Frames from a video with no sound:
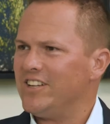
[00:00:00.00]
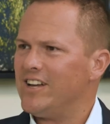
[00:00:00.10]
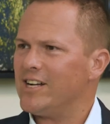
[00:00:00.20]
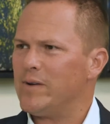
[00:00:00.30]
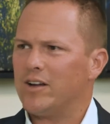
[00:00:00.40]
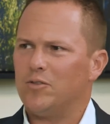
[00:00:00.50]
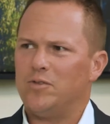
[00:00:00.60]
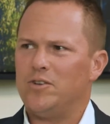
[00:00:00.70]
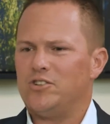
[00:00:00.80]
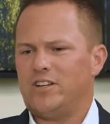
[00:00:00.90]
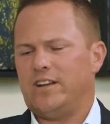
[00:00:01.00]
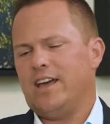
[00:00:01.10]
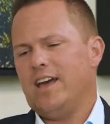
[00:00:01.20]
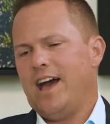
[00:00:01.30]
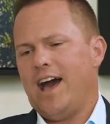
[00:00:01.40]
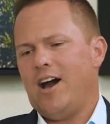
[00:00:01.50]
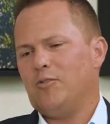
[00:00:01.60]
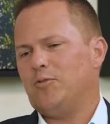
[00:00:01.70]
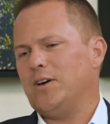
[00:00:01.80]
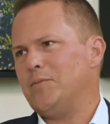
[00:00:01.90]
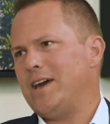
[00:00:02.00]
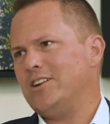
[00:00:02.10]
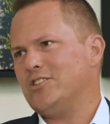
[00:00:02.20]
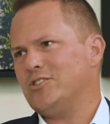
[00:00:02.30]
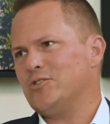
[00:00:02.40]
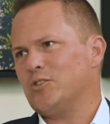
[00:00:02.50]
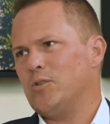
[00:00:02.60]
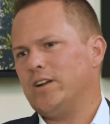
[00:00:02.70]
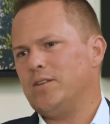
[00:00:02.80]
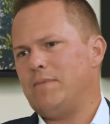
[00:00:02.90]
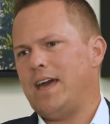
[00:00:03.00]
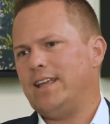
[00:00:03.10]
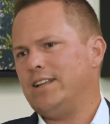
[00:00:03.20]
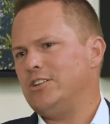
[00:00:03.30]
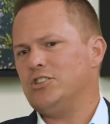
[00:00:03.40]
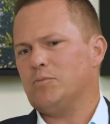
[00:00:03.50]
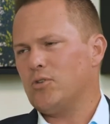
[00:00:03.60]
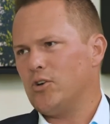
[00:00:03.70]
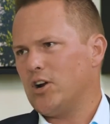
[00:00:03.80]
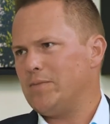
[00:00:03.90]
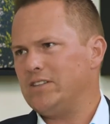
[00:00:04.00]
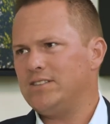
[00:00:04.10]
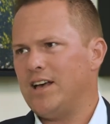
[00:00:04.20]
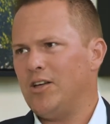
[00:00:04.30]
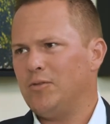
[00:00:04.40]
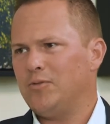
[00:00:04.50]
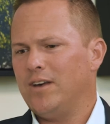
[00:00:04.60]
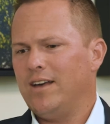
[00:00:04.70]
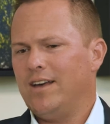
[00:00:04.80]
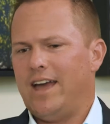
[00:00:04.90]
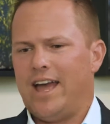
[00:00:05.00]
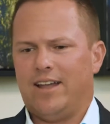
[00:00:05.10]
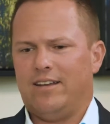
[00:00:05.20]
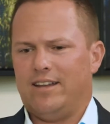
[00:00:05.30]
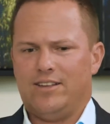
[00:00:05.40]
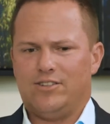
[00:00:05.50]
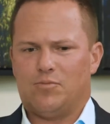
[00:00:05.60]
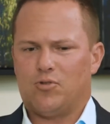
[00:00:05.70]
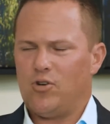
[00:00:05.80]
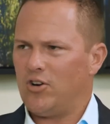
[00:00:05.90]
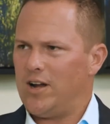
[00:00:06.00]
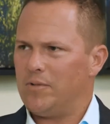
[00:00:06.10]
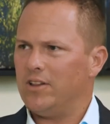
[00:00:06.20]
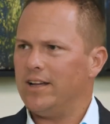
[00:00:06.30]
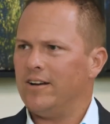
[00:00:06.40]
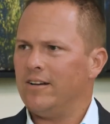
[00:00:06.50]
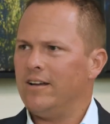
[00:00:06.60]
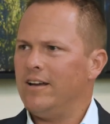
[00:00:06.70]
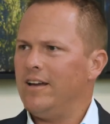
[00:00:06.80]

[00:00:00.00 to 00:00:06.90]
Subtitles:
that you talked about, confusion in how fund managers are going to manage the program itself, and is the program clear?